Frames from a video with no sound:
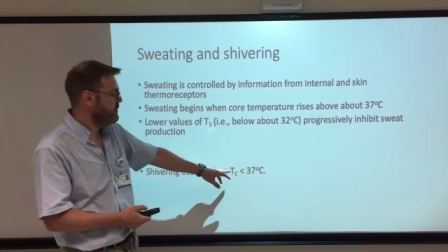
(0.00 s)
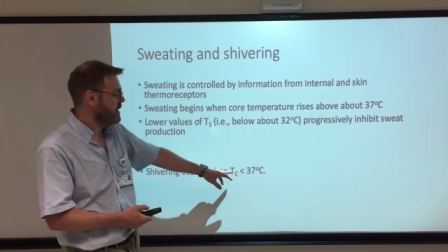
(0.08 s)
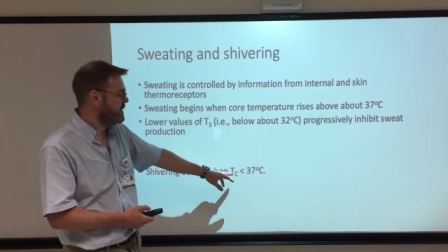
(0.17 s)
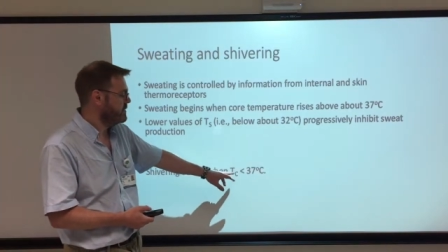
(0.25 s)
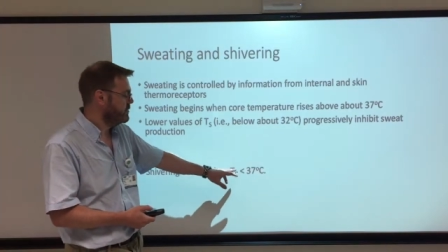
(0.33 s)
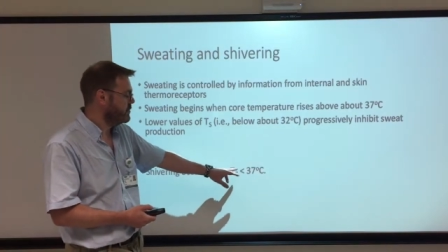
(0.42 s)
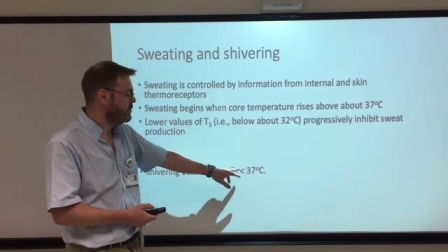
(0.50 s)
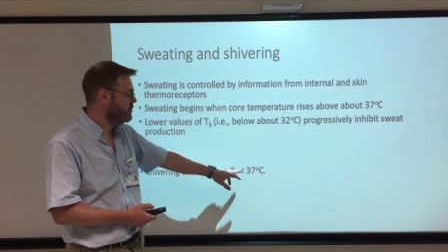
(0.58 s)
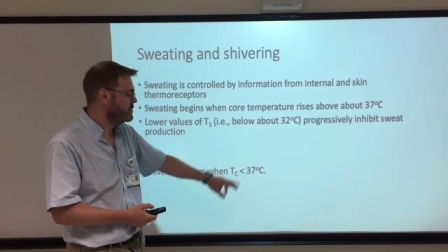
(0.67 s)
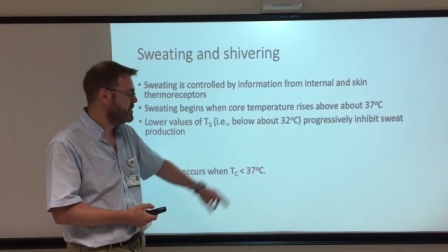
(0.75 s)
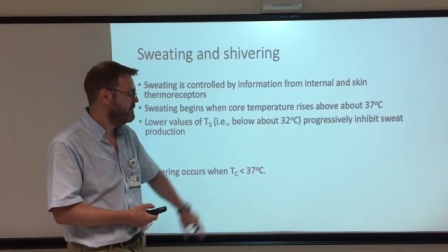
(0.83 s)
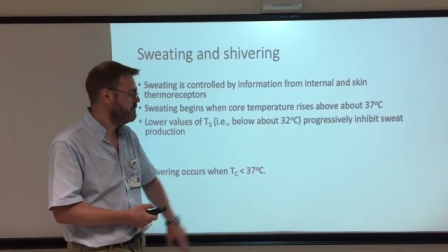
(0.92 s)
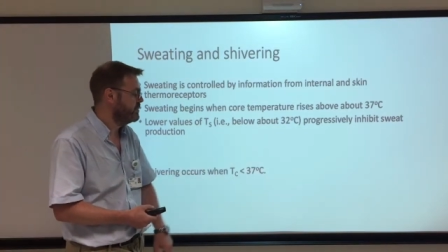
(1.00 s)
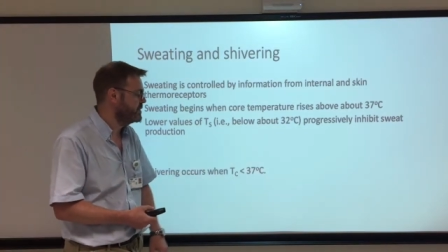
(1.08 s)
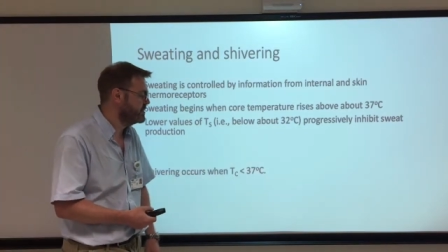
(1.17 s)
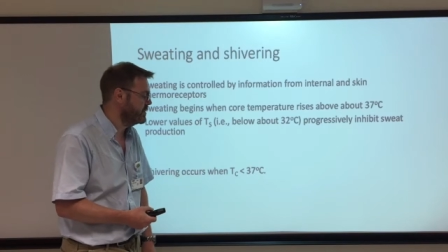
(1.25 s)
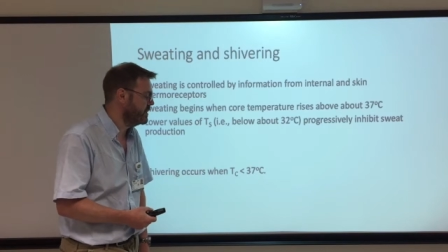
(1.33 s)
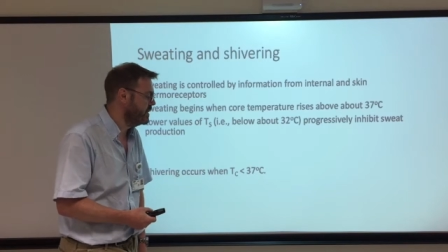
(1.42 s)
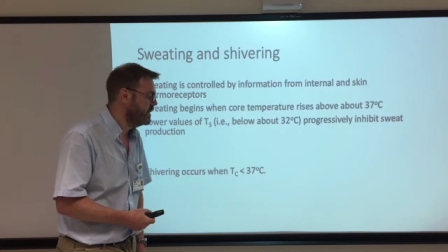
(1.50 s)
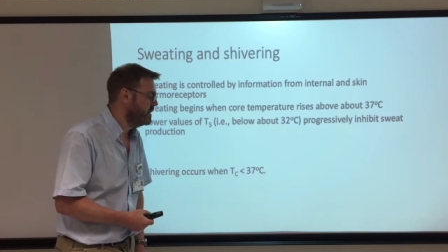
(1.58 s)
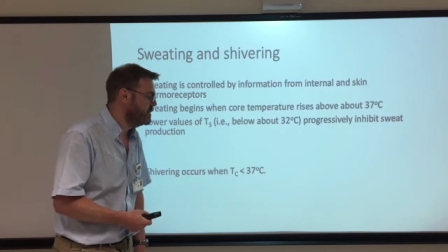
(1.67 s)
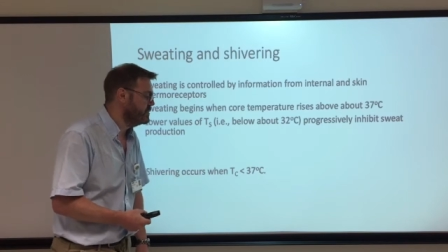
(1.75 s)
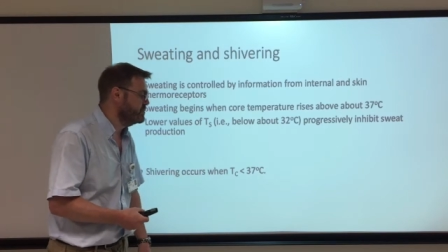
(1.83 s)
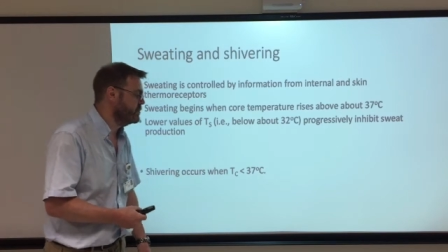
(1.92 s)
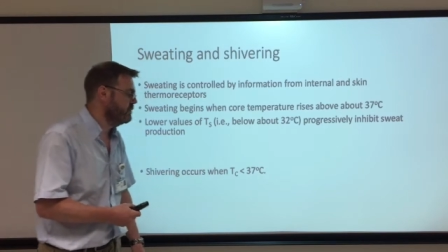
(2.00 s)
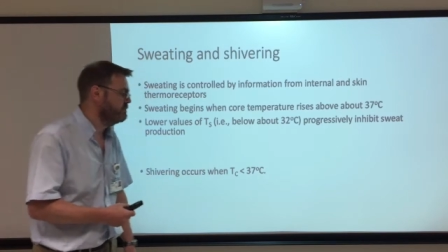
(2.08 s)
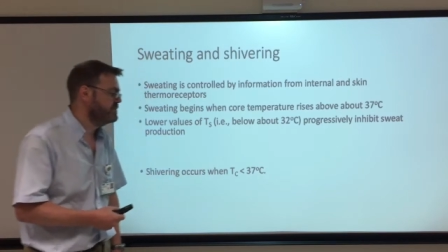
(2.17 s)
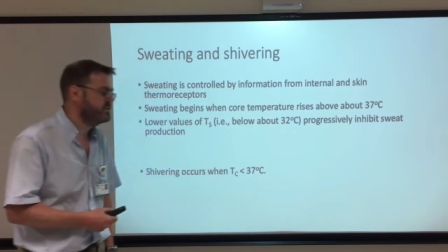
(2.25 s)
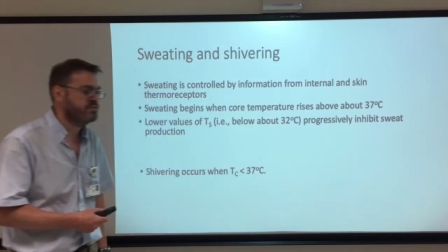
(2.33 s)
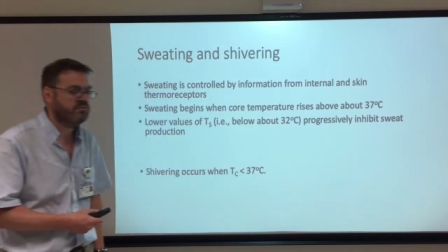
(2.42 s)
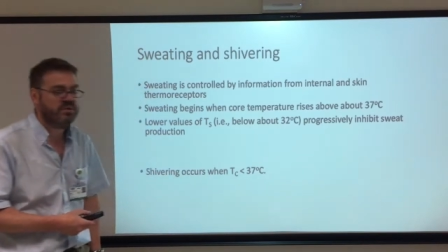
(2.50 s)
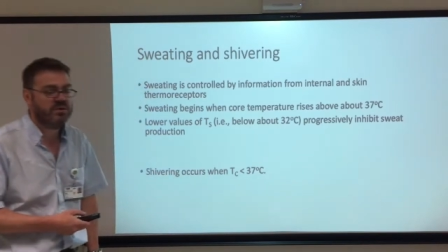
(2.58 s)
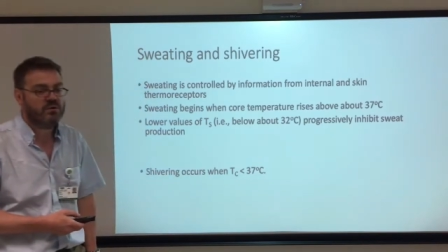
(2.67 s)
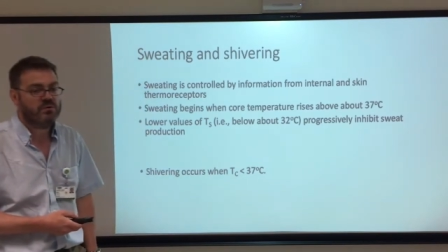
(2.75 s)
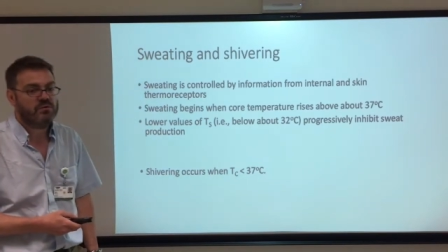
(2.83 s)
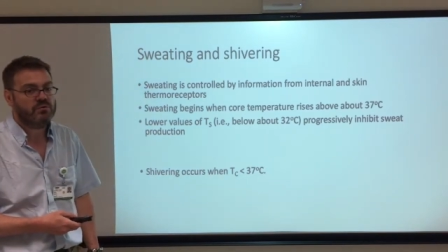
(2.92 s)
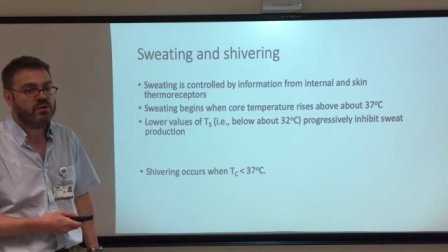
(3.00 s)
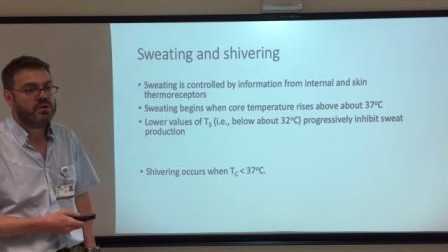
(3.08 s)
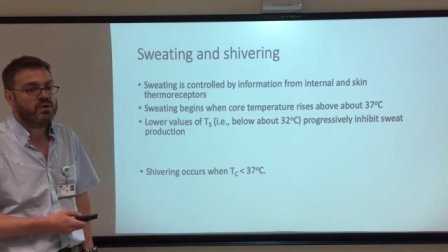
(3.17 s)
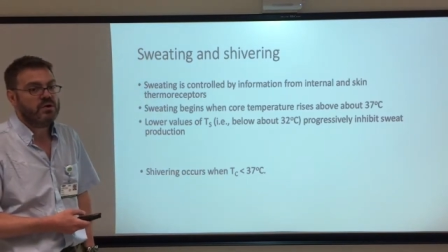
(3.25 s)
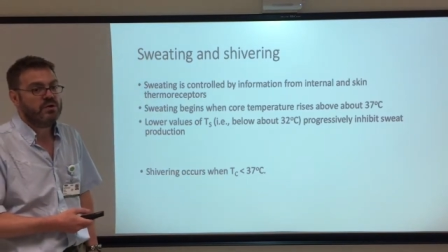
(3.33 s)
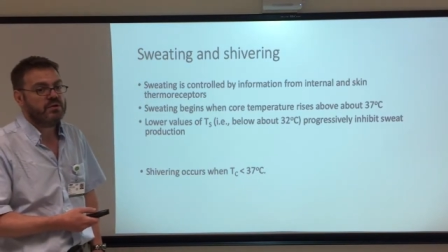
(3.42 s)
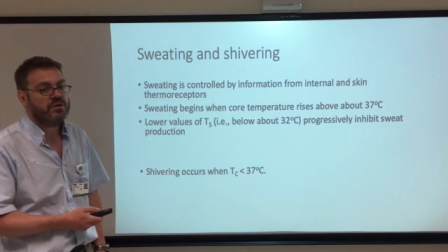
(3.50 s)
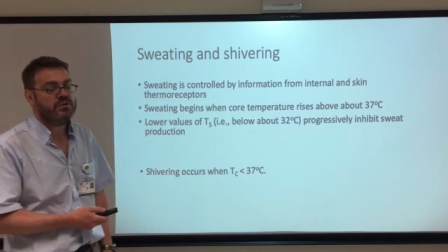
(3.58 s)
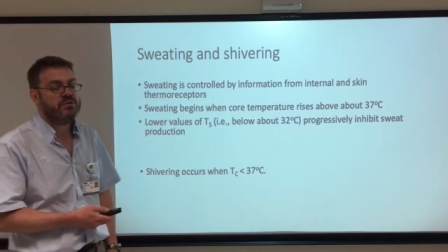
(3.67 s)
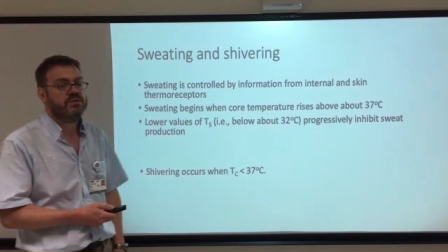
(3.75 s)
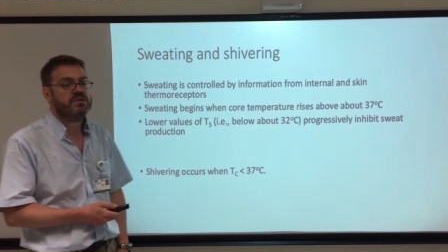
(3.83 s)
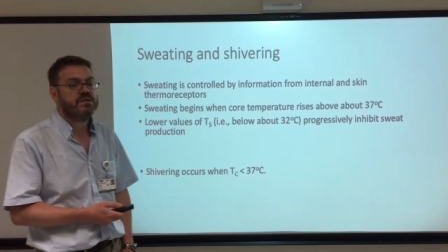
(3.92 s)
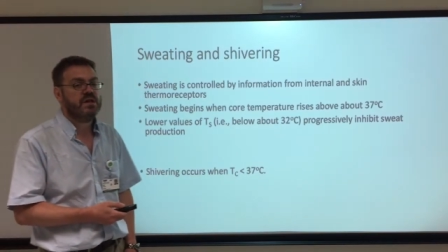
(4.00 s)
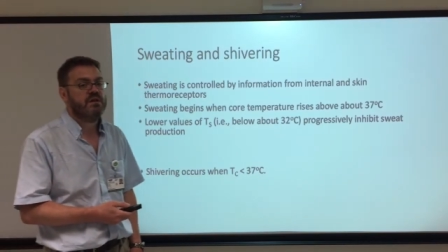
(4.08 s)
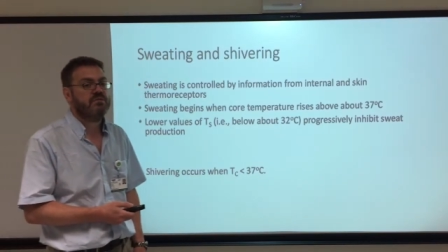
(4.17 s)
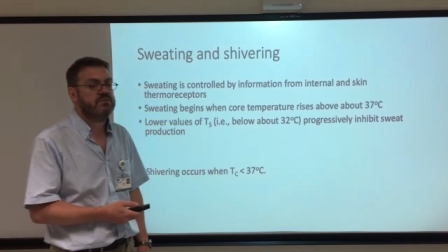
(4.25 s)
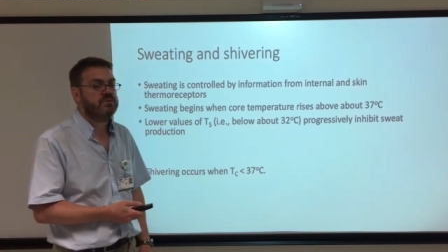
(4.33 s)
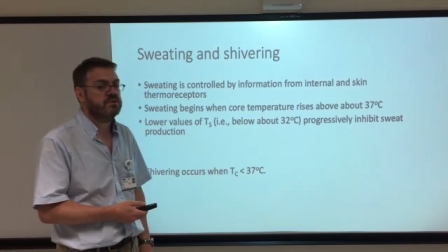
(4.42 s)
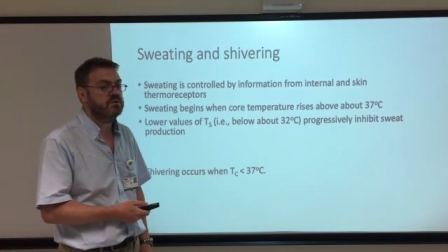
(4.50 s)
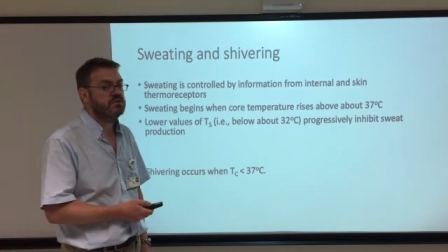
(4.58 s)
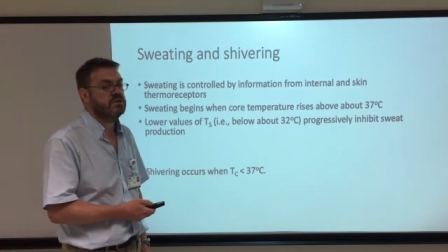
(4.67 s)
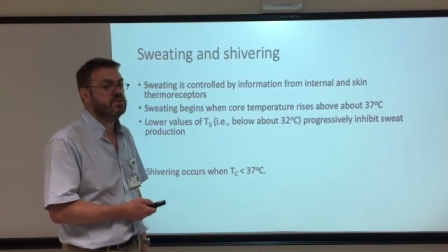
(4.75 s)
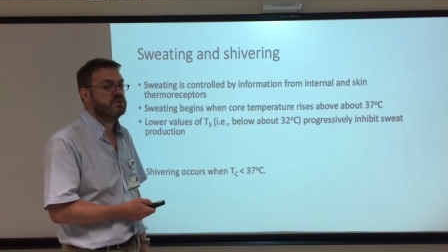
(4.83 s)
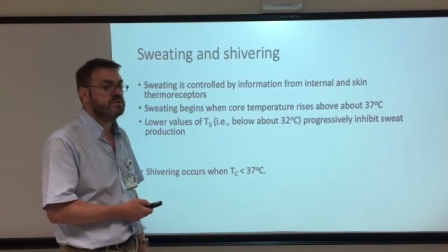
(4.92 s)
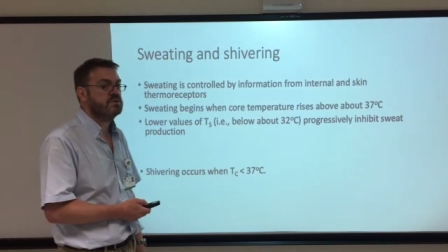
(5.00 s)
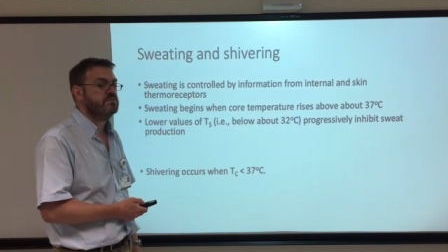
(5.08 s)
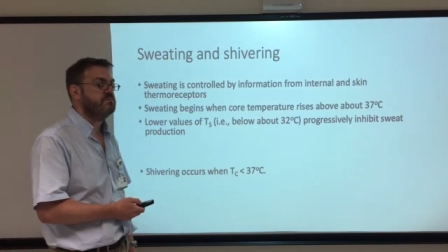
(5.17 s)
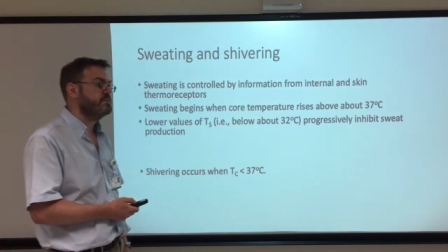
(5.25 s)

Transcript: when your core temperature drops to below 37 degrees.